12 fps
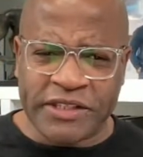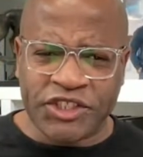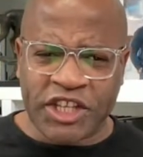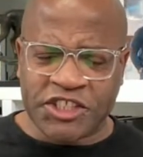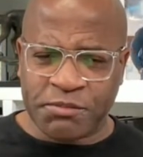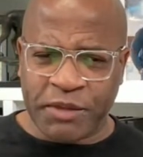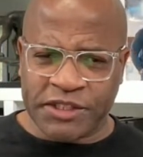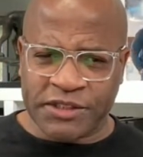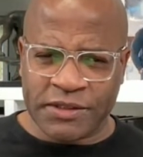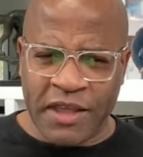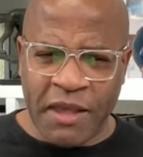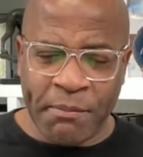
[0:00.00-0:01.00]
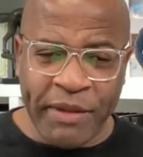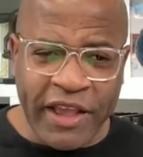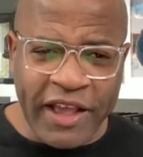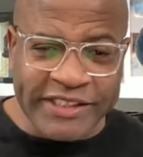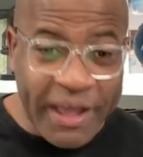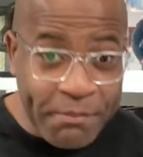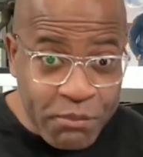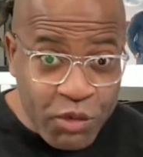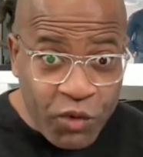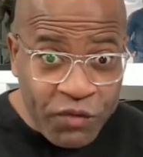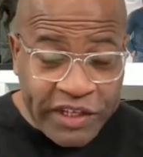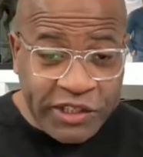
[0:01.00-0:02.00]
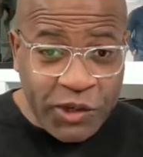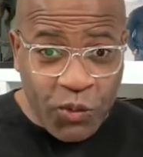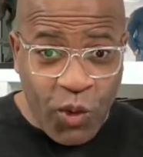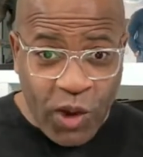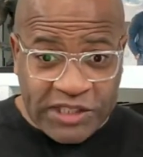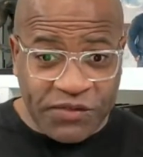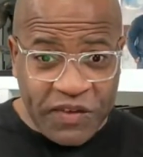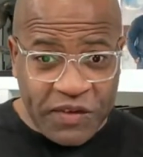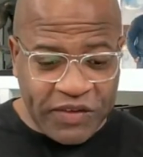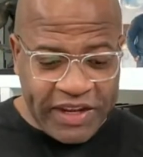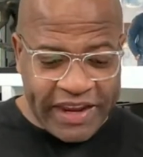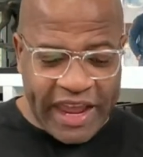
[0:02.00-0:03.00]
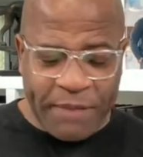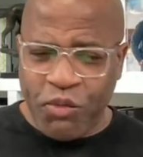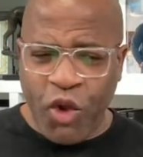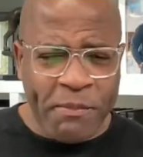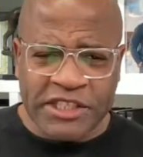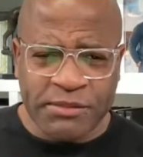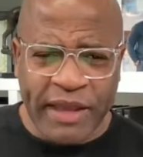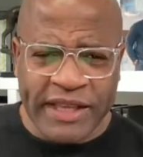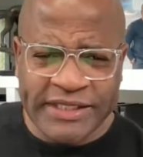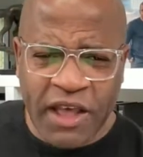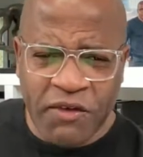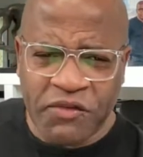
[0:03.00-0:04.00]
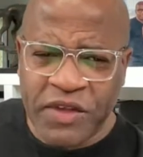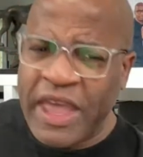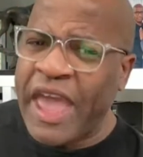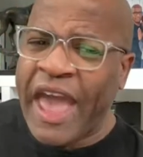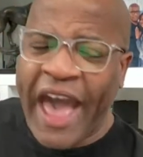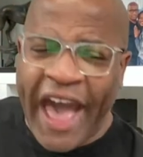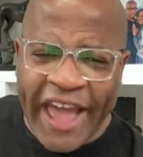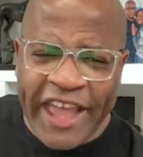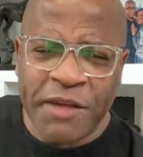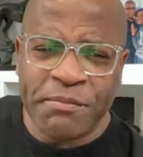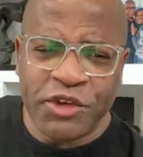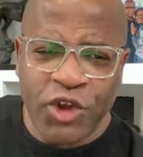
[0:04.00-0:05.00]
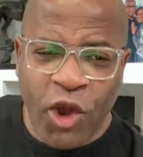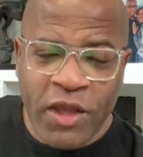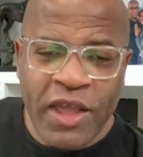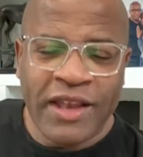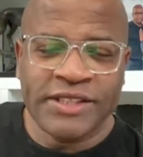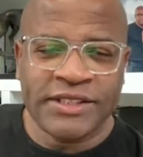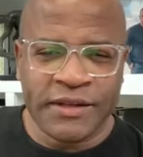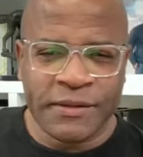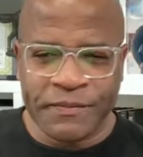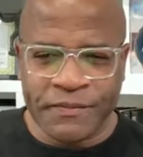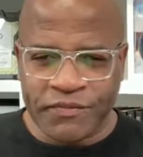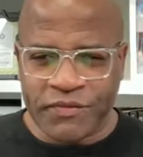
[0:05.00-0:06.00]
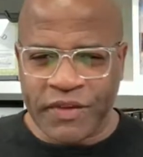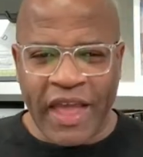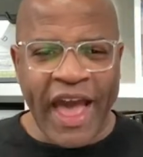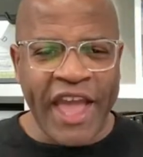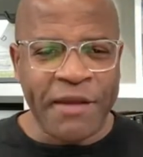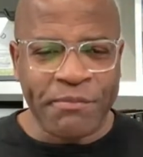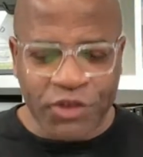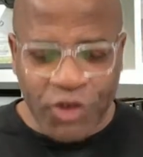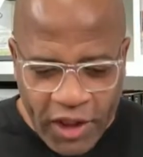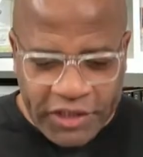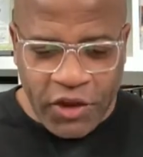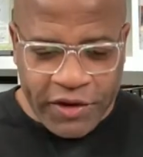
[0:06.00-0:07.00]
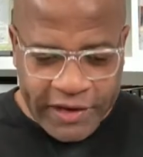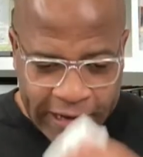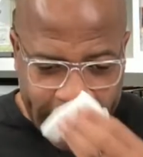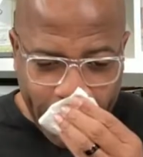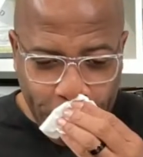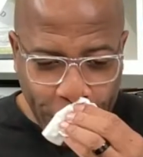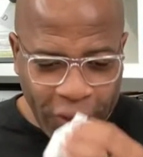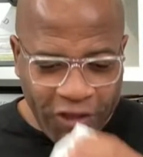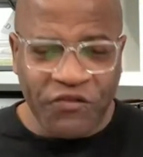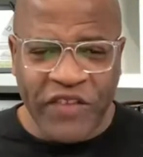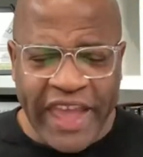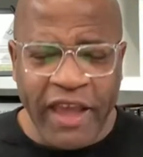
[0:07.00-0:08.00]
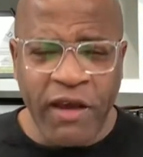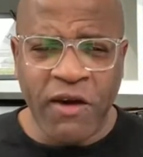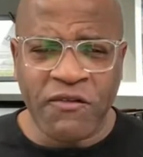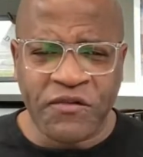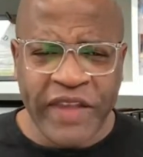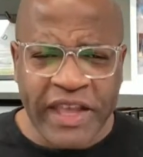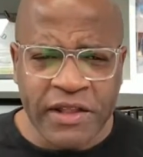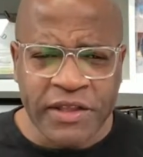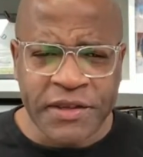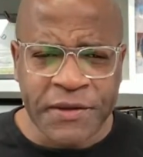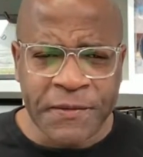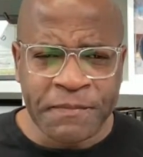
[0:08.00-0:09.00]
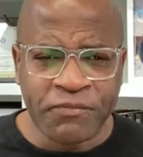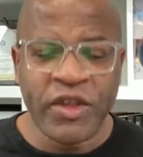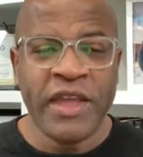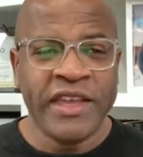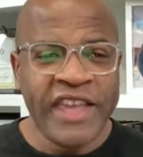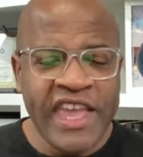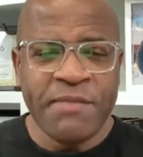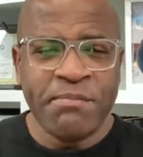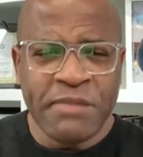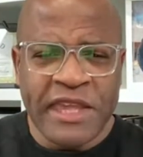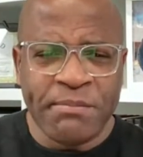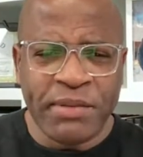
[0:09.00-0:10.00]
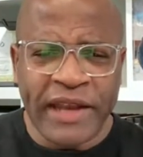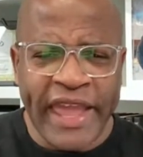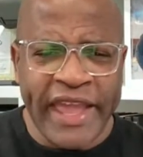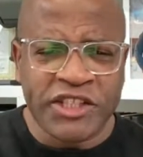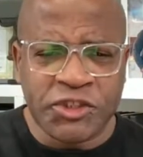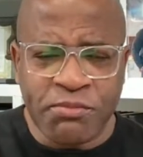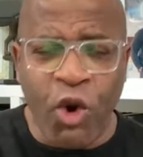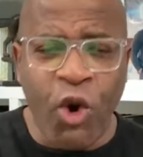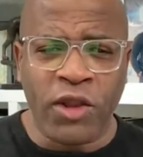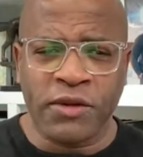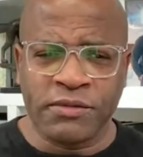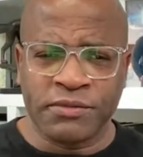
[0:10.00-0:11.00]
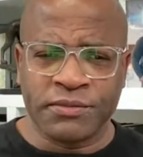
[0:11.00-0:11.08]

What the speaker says: adjustments because I'm moving towards 50, and I promised myself, I am not going to let fear of failure keep me playing small.